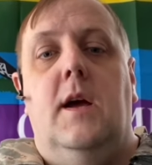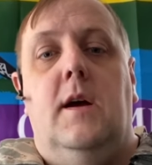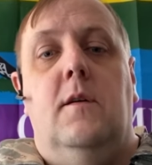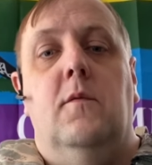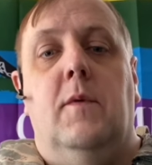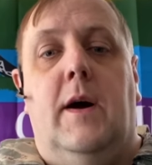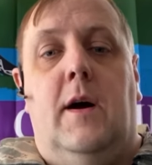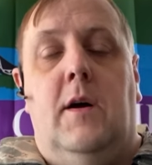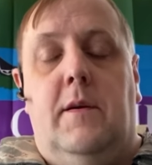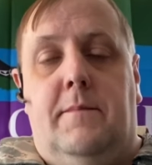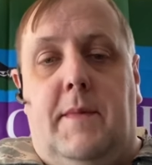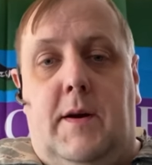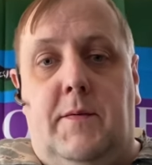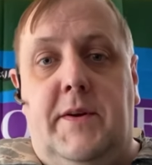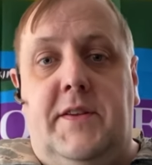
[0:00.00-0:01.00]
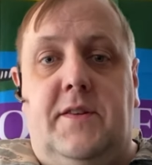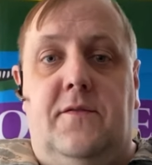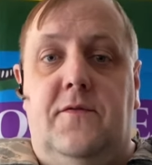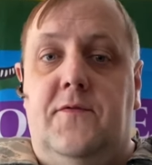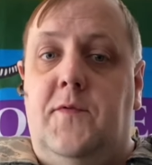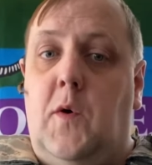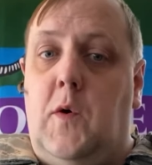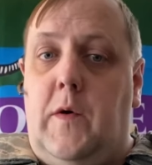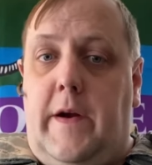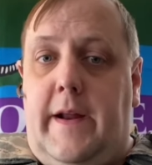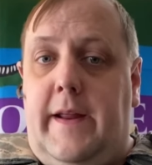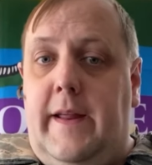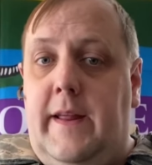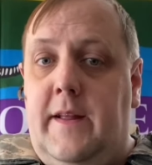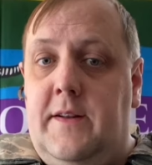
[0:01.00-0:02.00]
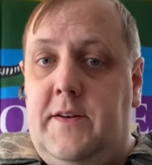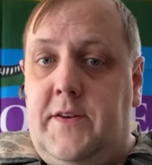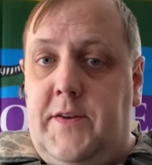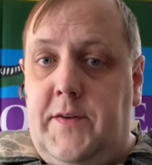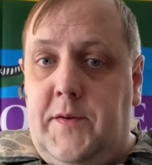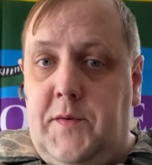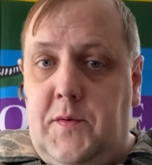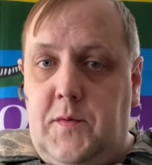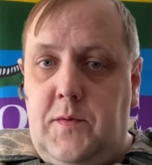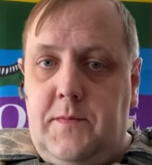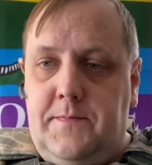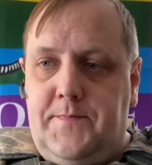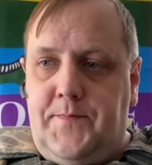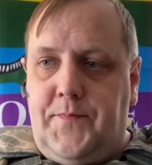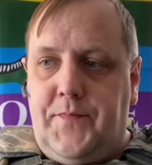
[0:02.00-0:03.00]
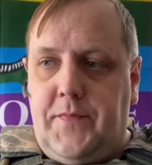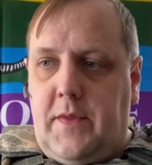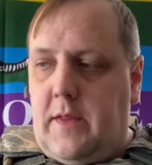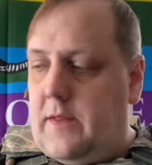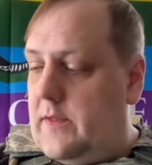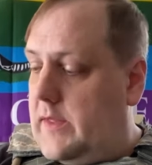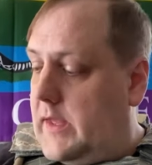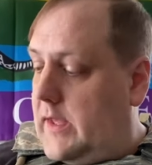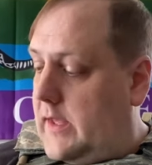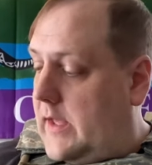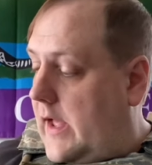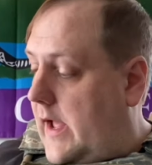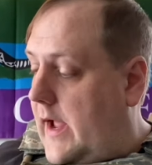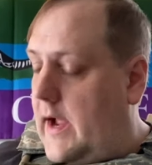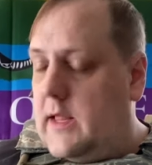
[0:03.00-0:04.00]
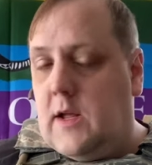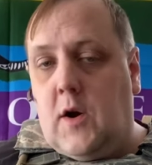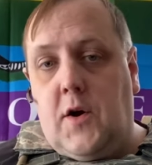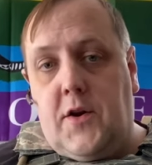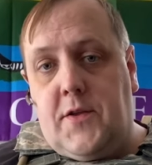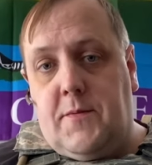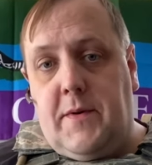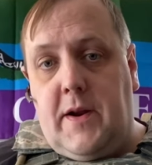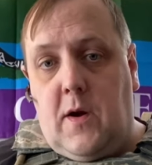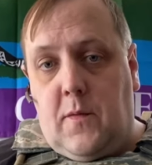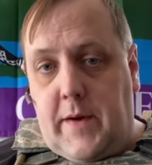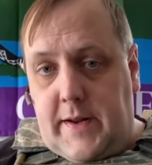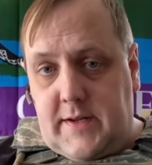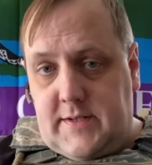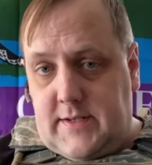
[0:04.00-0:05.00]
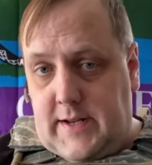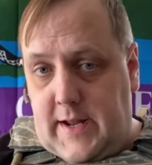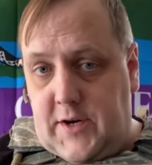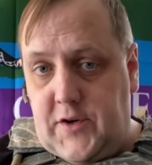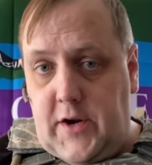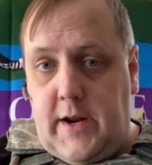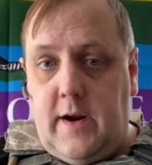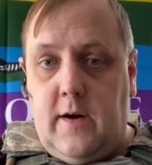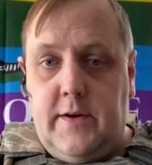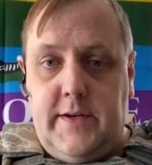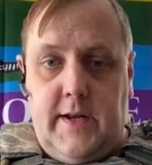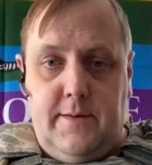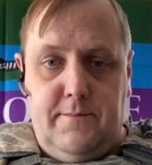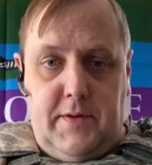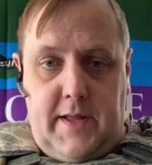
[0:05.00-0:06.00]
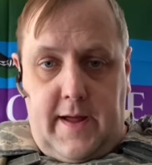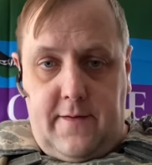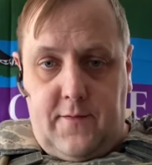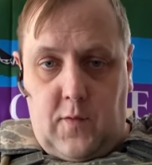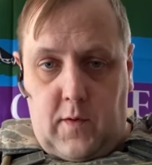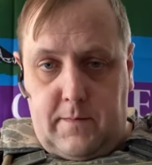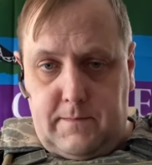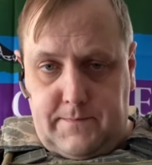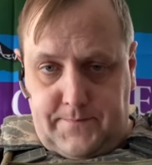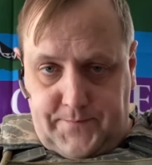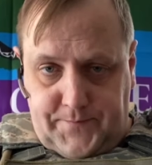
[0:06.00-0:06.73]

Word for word: Well, my recent foray into the LR308 slash AR10 platform,